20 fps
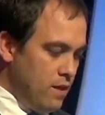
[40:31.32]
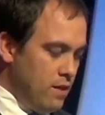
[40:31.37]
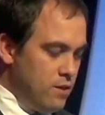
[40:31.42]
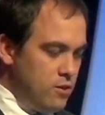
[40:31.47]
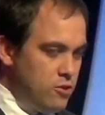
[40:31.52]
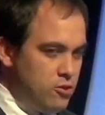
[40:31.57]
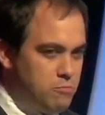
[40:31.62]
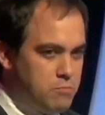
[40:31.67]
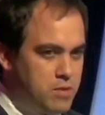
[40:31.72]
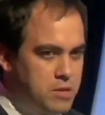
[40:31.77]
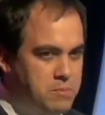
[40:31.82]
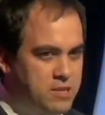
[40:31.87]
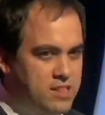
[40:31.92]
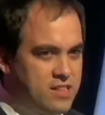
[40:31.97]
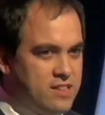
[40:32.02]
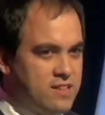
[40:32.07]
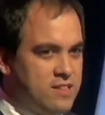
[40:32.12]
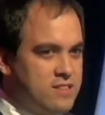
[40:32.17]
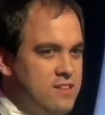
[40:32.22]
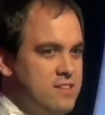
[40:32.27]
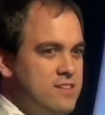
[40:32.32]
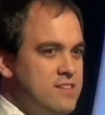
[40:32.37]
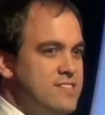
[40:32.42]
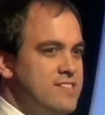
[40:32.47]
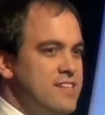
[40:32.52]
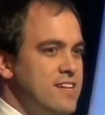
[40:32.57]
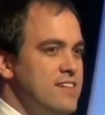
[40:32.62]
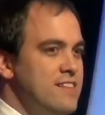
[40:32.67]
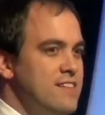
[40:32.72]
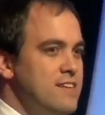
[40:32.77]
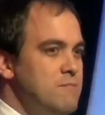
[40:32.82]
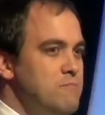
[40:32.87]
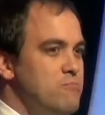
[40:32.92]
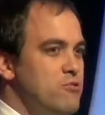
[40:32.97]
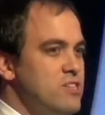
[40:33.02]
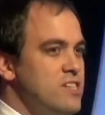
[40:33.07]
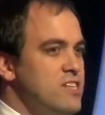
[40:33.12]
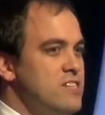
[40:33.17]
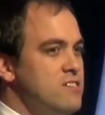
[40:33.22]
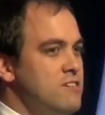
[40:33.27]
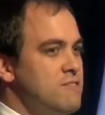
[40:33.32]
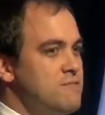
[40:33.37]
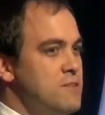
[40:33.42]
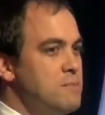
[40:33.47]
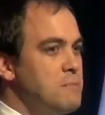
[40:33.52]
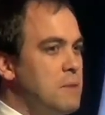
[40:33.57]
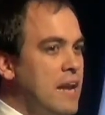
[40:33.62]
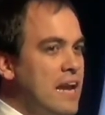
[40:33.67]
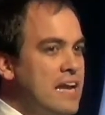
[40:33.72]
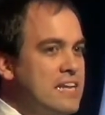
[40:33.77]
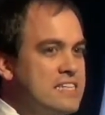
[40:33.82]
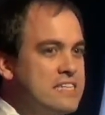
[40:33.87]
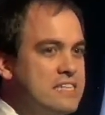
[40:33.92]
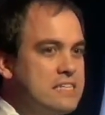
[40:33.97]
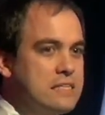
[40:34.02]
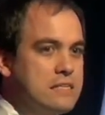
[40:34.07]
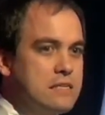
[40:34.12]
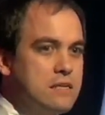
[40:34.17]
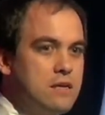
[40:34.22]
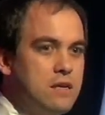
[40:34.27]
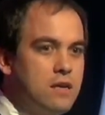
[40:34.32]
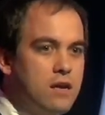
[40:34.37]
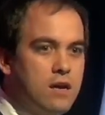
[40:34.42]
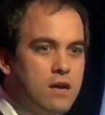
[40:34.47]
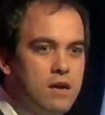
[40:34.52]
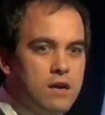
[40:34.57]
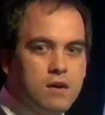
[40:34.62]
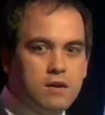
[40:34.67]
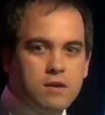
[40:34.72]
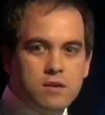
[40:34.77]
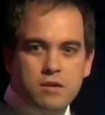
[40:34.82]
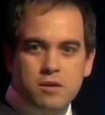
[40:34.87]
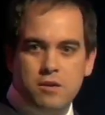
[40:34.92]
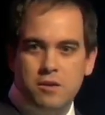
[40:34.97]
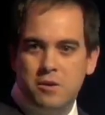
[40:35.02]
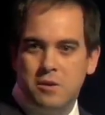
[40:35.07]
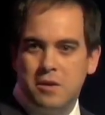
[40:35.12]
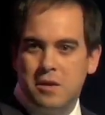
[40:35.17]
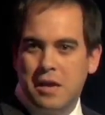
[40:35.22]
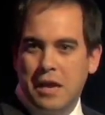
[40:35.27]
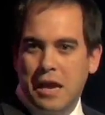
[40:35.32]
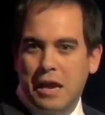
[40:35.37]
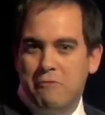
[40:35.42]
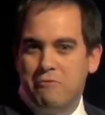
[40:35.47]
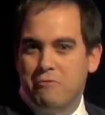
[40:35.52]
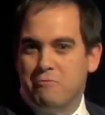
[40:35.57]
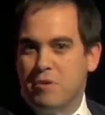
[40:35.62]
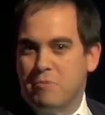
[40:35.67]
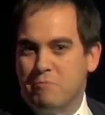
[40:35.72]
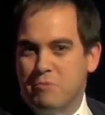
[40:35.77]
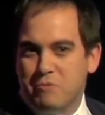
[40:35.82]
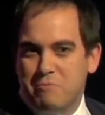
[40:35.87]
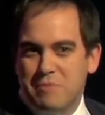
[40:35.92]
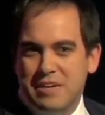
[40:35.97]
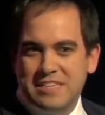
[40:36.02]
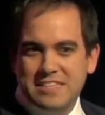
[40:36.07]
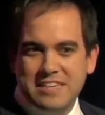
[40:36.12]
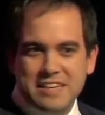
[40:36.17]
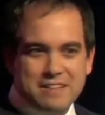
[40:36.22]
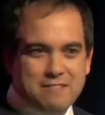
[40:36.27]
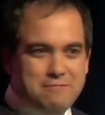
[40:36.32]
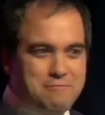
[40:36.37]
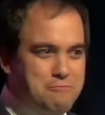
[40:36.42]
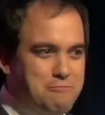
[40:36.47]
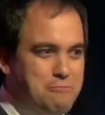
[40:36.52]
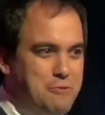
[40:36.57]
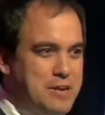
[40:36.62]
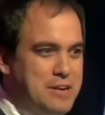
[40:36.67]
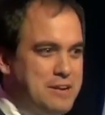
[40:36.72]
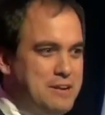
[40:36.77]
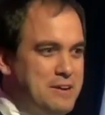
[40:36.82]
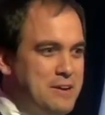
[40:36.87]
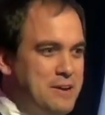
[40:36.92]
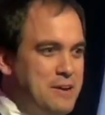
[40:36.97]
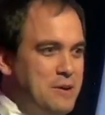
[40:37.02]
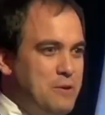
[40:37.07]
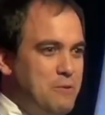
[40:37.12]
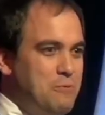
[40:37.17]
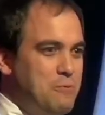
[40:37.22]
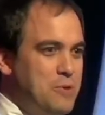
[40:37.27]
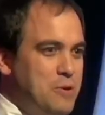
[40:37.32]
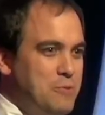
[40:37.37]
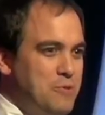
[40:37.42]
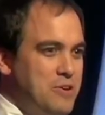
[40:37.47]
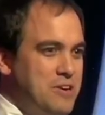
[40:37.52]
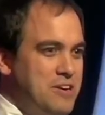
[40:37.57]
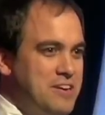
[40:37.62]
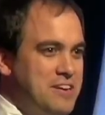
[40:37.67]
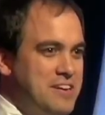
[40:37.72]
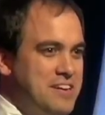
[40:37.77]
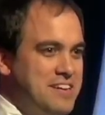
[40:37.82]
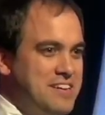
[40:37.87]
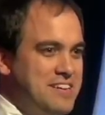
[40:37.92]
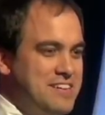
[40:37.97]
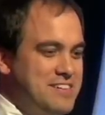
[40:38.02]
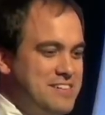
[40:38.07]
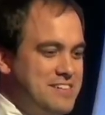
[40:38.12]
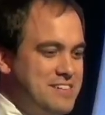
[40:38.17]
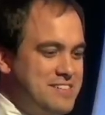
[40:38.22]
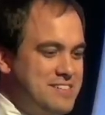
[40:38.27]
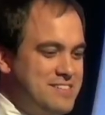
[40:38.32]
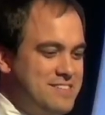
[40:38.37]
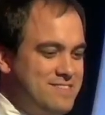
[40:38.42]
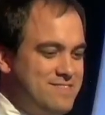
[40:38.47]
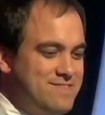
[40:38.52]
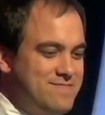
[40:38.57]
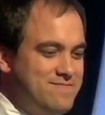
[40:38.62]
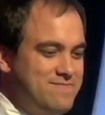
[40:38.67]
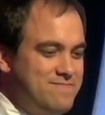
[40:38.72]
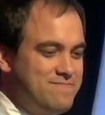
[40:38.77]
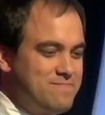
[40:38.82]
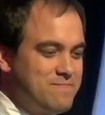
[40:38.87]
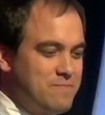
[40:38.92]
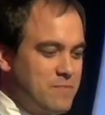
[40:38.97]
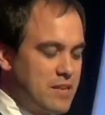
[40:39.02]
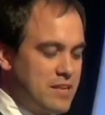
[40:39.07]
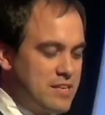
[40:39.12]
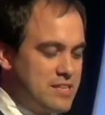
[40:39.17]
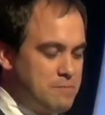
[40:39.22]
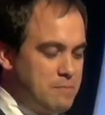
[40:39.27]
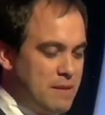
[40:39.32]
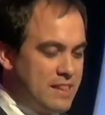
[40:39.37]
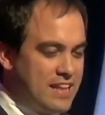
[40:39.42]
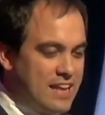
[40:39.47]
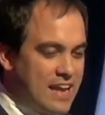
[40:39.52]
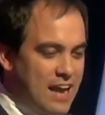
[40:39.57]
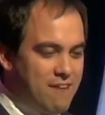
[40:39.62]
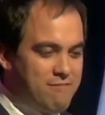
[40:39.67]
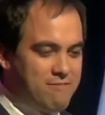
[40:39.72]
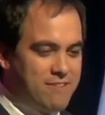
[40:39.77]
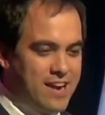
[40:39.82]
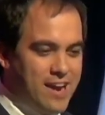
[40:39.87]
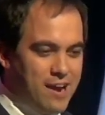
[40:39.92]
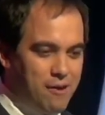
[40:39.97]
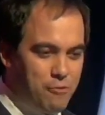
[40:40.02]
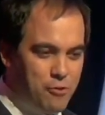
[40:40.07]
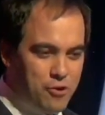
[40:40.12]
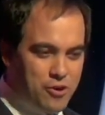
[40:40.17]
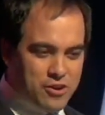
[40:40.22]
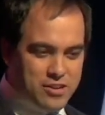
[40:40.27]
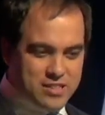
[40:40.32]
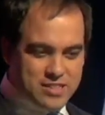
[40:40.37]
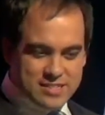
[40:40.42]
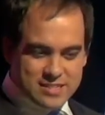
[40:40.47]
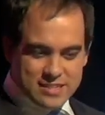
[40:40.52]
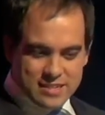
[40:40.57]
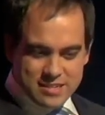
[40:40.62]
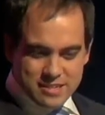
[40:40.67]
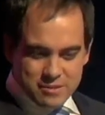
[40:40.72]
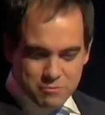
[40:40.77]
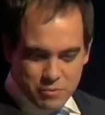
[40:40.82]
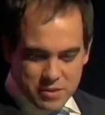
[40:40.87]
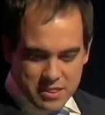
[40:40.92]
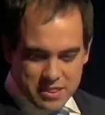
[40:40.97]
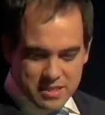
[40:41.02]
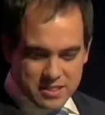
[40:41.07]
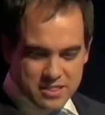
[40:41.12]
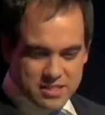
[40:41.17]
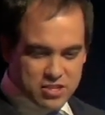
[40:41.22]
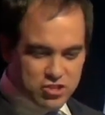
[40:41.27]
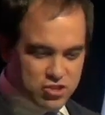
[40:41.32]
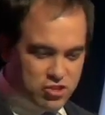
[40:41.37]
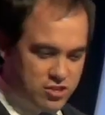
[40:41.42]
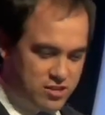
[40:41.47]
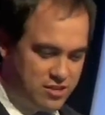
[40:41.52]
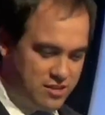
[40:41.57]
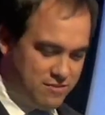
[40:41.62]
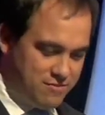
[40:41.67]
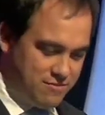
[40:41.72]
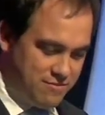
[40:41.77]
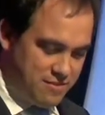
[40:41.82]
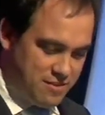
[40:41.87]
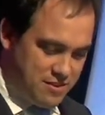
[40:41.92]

You maybe didn't understand the importance of some classes. I remember myself when we were spending half an hour discussing with the teacher if